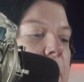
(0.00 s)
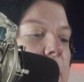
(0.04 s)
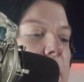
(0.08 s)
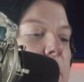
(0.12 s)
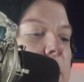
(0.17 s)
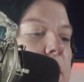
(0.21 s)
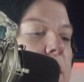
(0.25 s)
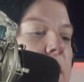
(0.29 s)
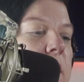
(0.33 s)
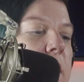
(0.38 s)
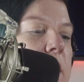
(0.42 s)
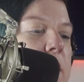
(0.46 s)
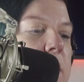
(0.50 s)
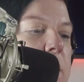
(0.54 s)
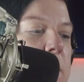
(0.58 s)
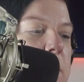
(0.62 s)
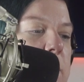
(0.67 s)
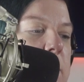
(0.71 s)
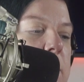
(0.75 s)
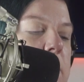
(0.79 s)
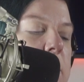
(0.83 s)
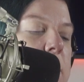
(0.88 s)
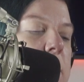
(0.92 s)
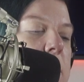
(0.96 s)
Anchor, and
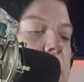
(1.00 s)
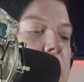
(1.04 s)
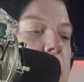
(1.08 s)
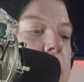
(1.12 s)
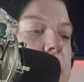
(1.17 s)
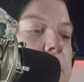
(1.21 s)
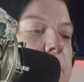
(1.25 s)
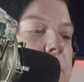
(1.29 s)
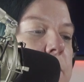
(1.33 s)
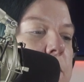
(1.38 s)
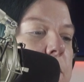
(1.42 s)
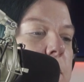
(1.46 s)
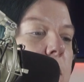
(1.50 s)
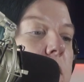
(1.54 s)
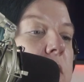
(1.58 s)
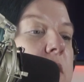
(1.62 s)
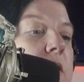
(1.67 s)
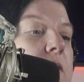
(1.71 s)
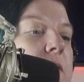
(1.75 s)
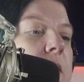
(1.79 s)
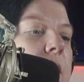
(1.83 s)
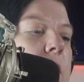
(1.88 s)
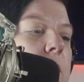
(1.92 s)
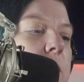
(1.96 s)
then
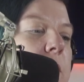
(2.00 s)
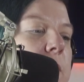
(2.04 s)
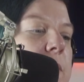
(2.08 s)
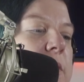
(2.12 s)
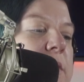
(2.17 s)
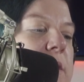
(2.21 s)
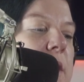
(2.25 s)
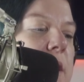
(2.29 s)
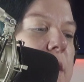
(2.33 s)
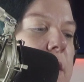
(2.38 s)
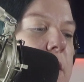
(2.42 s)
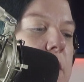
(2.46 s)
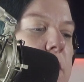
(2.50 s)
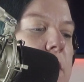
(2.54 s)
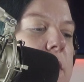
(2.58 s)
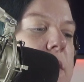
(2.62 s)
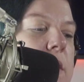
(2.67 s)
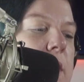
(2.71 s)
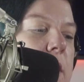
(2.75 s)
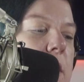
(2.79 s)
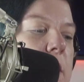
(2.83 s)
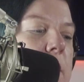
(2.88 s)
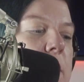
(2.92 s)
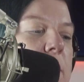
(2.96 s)
either that or we went to Anchor the
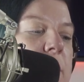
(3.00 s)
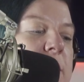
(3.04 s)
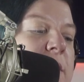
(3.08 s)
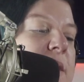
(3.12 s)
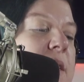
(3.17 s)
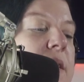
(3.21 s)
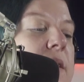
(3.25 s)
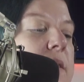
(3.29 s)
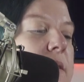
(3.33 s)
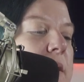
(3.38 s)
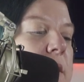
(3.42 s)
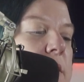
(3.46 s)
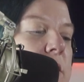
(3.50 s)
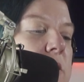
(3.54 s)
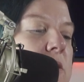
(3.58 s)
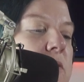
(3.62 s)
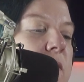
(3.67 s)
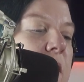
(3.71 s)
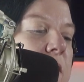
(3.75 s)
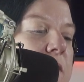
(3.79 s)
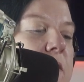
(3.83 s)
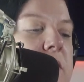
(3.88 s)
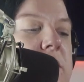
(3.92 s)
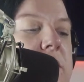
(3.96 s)
date. See, this is
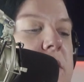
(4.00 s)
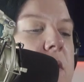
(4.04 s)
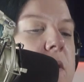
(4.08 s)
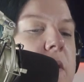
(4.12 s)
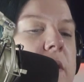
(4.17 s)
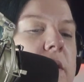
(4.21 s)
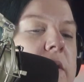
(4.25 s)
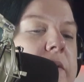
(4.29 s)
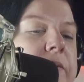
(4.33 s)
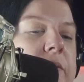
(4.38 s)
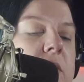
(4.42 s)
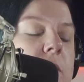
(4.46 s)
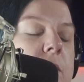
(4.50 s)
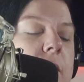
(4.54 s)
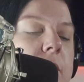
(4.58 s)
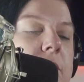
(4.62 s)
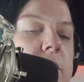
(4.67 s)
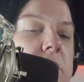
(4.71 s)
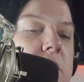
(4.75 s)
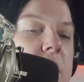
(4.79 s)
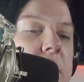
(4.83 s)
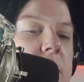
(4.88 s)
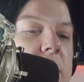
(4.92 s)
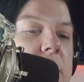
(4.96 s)
5 years ago. I don't even know why we're
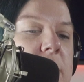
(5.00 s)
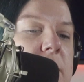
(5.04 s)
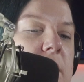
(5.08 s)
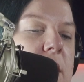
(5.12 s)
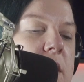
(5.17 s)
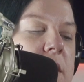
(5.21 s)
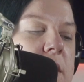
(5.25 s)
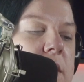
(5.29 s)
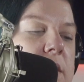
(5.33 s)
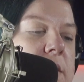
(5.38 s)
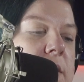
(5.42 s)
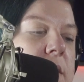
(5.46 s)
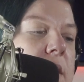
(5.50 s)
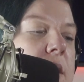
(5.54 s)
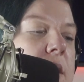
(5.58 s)
trying to say this.